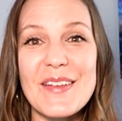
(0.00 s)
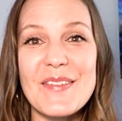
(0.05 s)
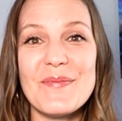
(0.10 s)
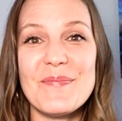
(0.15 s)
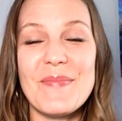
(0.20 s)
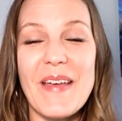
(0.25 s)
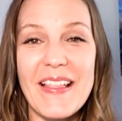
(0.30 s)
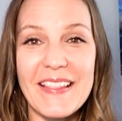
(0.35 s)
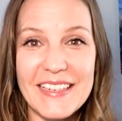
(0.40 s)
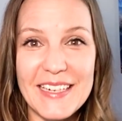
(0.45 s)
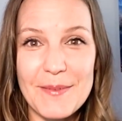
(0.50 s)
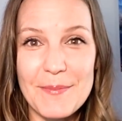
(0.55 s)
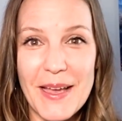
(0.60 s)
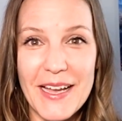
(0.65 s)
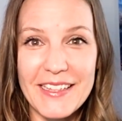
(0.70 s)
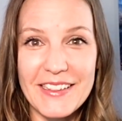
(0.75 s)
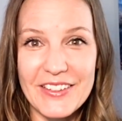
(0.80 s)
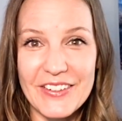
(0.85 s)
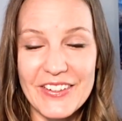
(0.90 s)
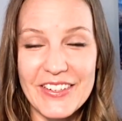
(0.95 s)
Melanie
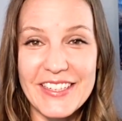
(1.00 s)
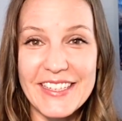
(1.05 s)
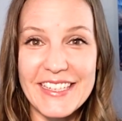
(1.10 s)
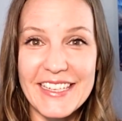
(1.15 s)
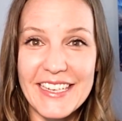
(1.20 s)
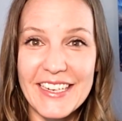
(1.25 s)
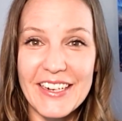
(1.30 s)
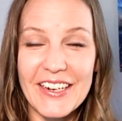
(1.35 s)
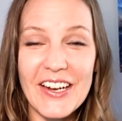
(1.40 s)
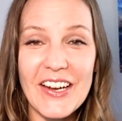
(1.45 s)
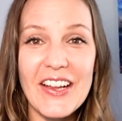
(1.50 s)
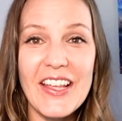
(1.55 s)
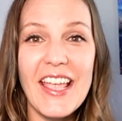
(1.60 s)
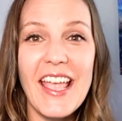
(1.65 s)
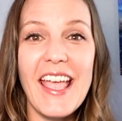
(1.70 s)
Beckler here,